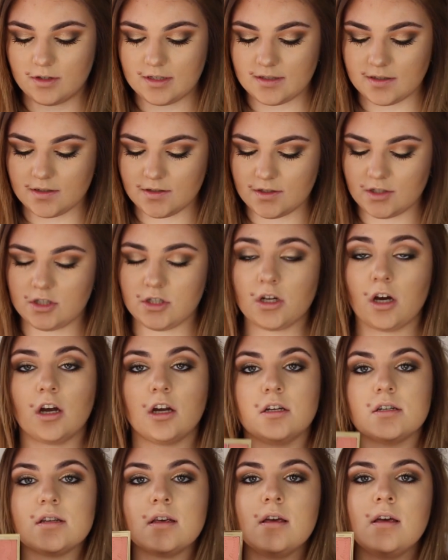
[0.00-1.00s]
This is the
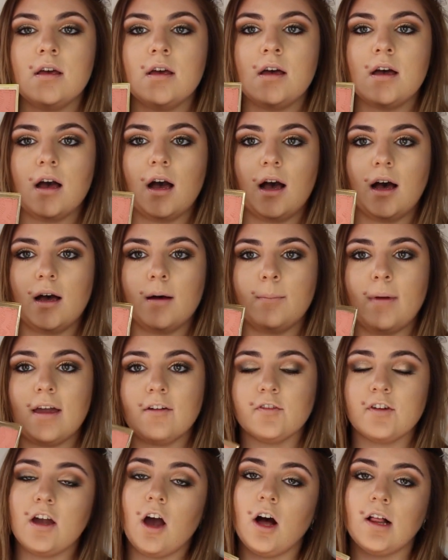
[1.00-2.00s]
Tarte.
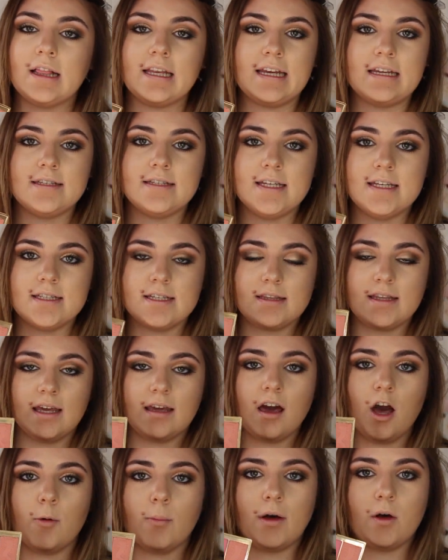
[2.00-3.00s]
Every holiday season they
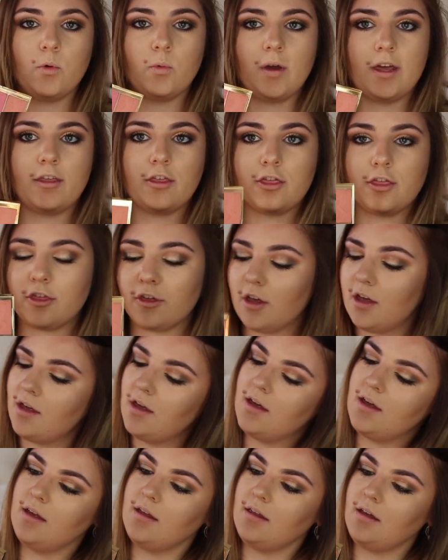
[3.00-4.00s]
come out with
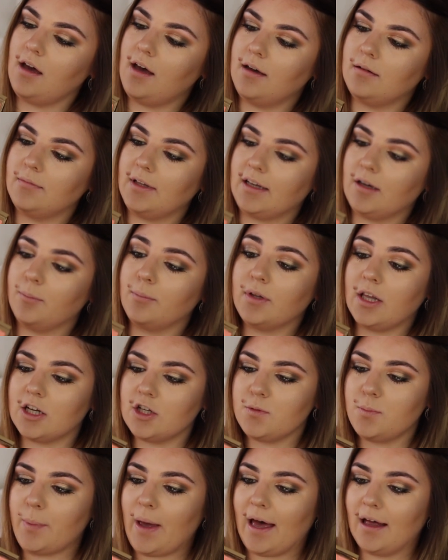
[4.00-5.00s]
like a
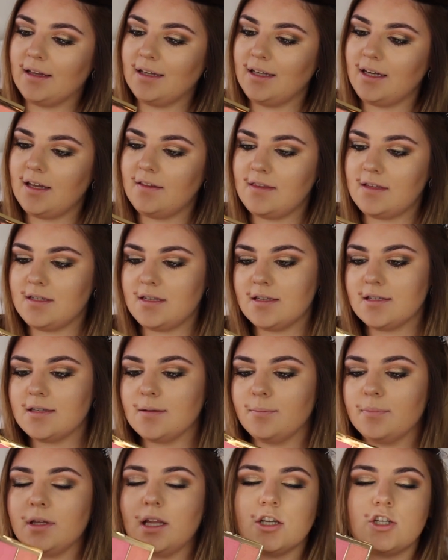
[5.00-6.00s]
blush palette, and this is
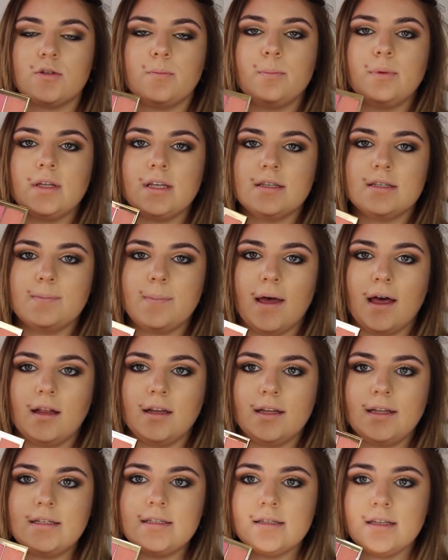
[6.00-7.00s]
the Blush Bliss
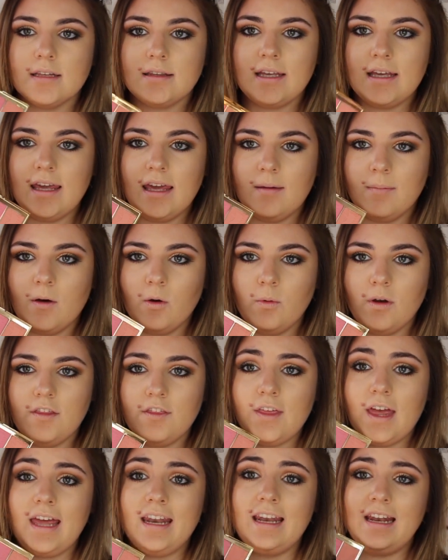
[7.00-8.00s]
palette that they came out
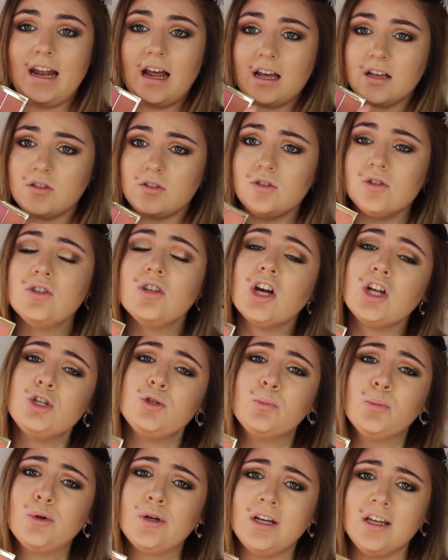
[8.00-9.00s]
with, and it has
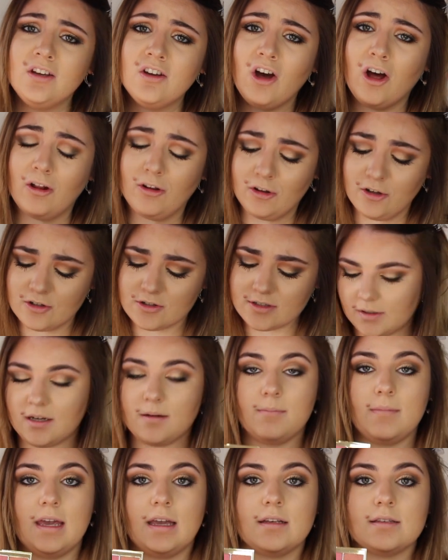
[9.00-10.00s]
such pretty colors. I'm
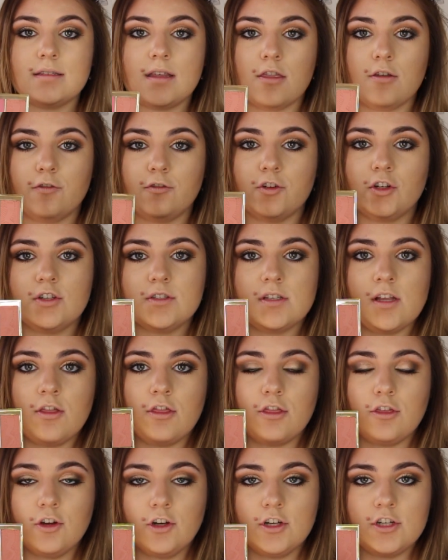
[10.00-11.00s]
gonna mix the first
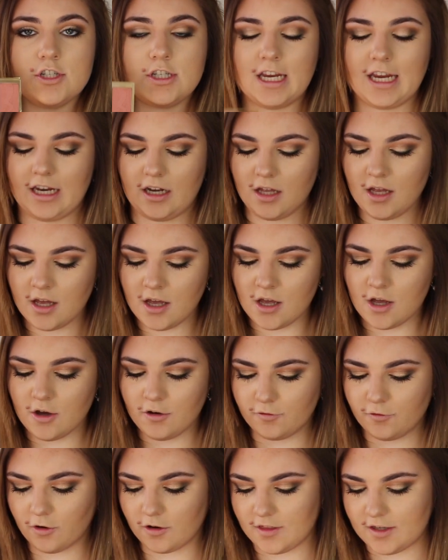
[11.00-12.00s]
and third shade
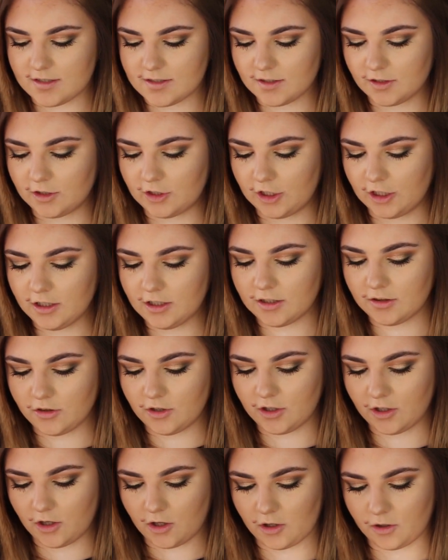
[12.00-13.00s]
for this look,
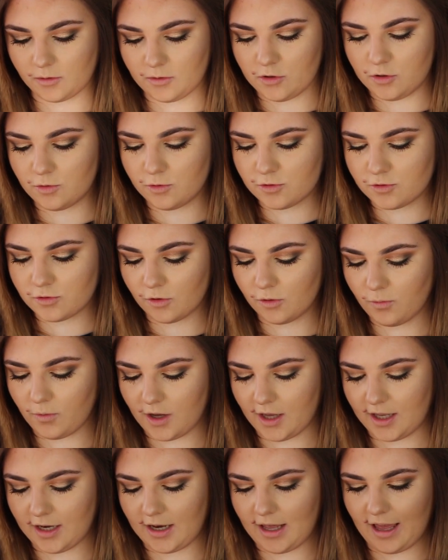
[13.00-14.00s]
the neutral
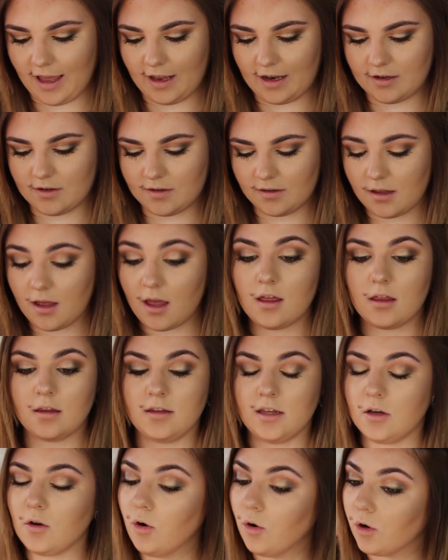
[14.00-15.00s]
one and
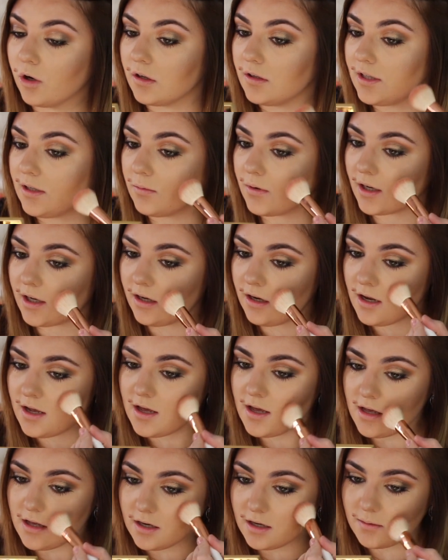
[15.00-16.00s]
the corally one.
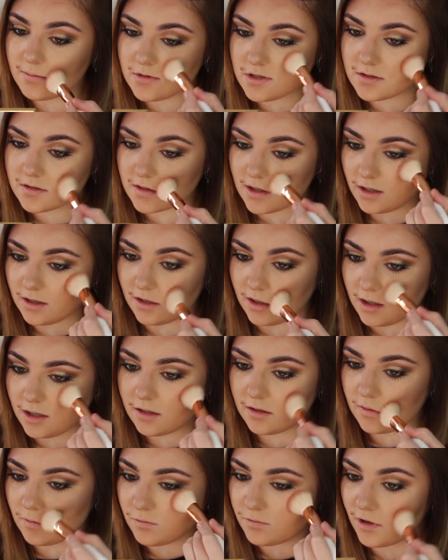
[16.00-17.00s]
I'm just
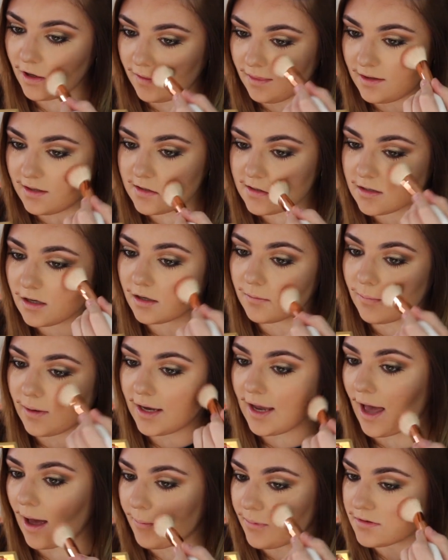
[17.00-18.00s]
gonna run this on
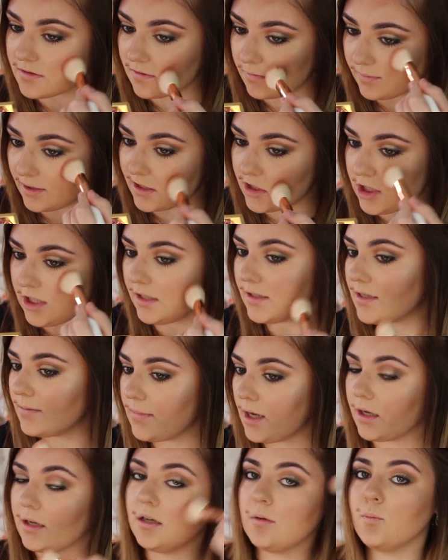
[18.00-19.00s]
my apples of my cheeks. I'm
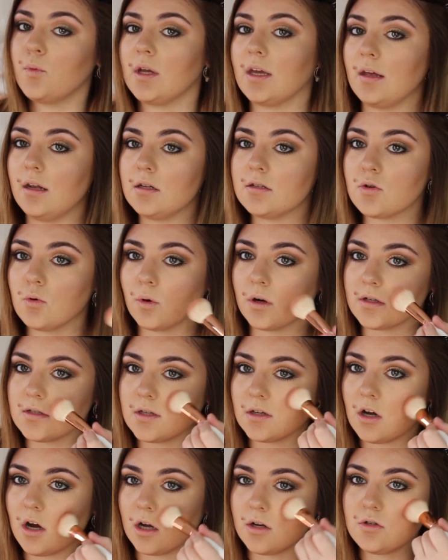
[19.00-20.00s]
not gonna bring it towards
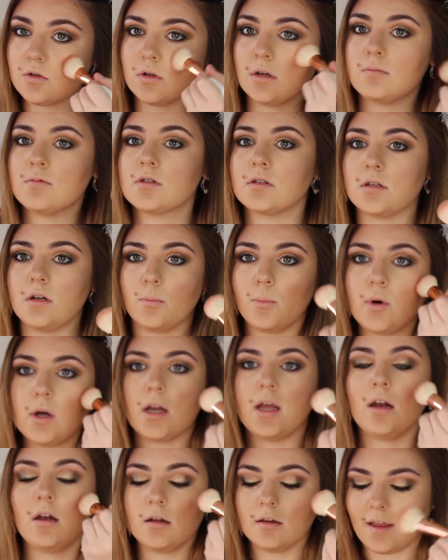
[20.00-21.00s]
the contour. I'm just gonna put
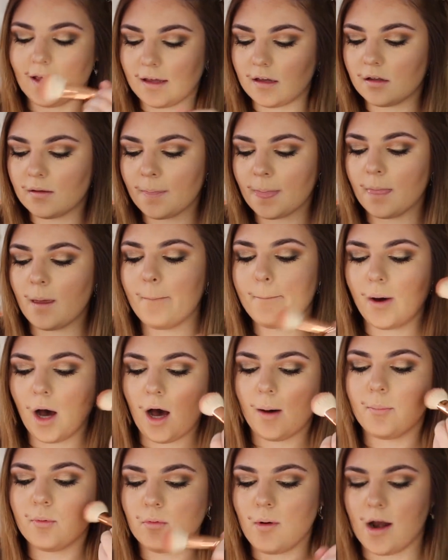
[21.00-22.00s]
it like
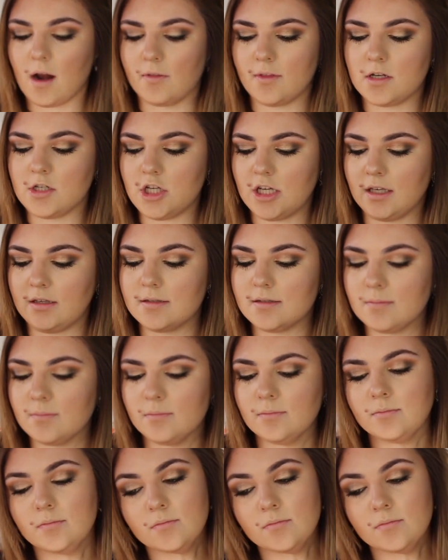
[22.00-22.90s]
pop right on the cheeks.